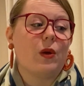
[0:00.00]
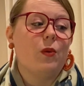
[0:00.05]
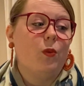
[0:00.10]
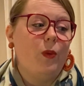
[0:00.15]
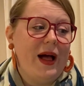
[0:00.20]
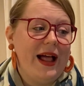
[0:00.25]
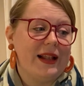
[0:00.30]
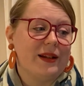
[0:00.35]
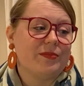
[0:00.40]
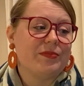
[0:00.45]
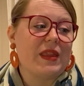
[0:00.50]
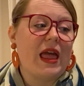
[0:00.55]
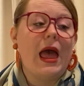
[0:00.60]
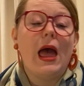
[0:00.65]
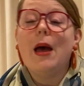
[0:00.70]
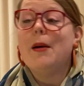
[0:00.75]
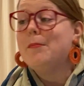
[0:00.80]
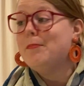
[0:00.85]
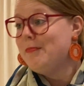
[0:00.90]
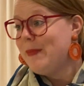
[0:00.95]
Well,
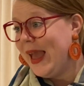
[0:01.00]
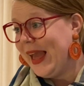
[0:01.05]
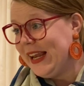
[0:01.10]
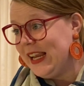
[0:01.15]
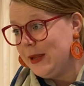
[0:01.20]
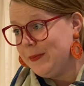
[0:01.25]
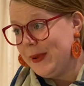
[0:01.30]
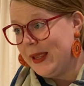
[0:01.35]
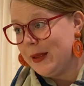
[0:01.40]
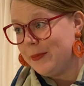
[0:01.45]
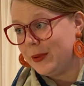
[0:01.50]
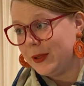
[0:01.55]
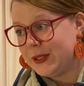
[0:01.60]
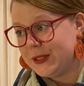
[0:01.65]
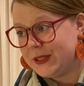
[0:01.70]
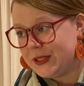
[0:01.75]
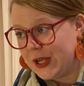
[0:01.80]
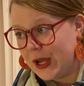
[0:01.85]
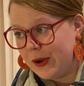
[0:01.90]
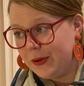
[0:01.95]
many people
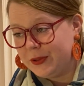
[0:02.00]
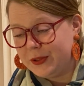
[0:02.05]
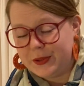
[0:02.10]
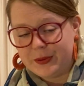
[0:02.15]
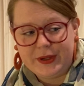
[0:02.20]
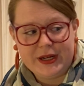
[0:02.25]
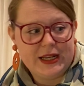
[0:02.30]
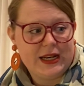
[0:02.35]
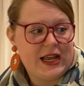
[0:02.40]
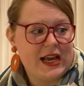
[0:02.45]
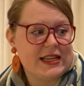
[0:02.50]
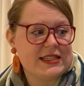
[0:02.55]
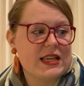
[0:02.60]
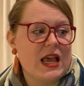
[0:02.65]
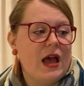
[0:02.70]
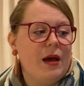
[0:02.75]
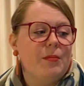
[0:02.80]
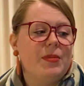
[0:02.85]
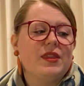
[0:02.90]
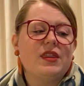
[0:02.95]
don't realise,
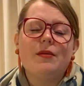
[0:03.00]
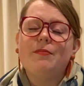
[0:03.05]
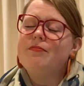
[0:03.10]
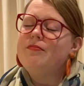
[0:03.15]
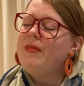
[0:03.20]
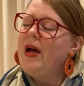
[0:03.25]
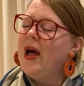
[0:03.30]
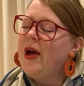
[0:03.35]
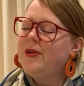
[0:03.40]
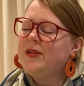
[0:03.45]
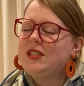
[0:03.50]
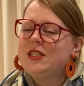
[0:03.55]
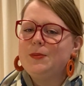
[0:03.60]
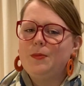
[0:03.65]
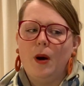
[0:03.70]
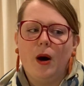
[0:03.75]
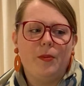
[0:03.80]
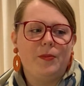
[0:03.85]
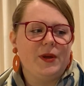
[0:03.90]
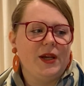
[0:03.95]
but the most
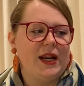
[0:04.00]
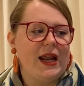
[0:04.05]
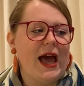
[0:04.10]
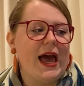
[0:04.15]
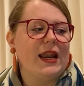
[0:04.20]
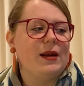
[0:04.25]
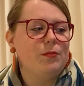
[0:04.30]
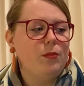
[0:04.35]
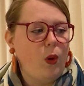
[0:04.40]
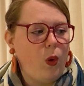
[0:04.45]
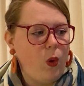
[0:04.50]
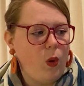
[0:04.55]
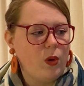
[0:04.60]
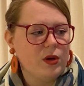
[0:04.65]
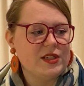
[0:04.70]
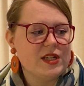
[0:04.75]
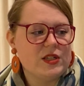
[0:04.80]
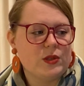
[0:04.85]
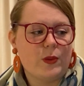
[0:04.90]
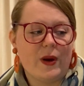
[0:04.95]
popular and
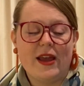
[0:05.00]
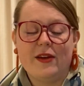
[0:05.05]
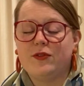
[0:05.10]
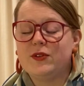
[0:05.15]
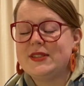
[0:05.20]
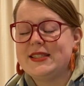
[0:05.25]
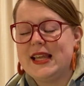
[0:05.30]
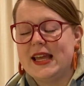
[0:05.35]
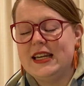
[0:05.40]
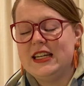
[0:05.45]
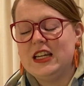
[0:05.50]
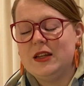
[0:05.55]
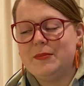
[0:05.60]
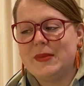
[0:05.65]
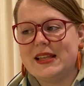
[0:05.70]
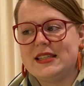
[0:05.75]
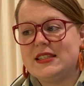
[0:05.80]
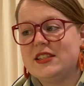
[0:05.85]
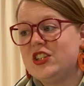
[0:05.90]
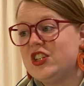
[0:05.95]
important way for sending
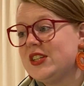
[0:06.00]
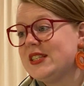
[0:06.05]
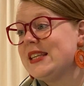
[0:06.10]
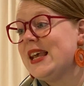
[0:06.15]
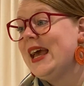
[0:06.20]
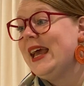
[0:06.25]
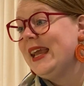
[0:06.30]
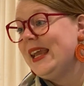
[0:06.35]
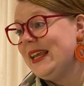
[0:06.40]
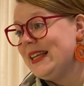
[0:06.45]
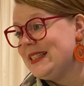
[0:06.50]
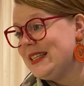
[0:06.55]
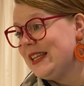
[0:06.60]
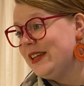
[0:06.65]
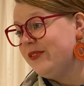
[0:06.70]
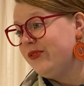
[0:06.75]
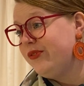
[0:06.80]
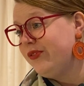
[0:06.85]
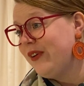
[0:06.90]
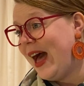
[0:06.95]
messages is in
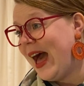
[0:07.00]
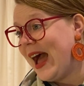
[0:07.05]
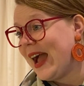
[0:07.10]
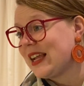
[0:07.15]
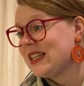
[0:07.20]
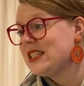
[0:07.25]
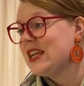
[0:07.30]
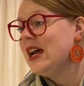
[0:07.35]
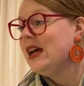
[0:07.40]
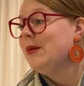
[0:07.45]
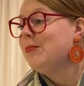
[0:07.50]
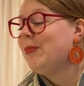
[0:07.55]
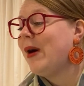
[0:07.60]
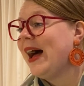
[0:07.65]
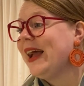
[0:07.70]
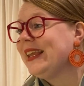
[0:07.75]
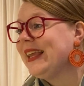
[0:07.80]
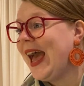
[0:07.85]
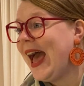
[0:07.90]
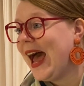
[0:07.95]
fact by
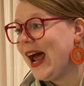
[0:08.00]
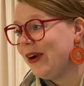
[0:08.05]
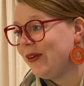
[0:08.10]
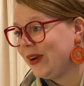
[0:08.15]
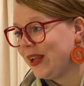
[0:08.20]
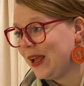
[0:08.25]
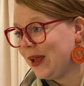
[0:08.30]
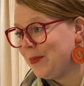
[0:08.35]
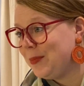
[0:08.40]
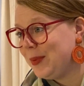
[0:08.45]
carrier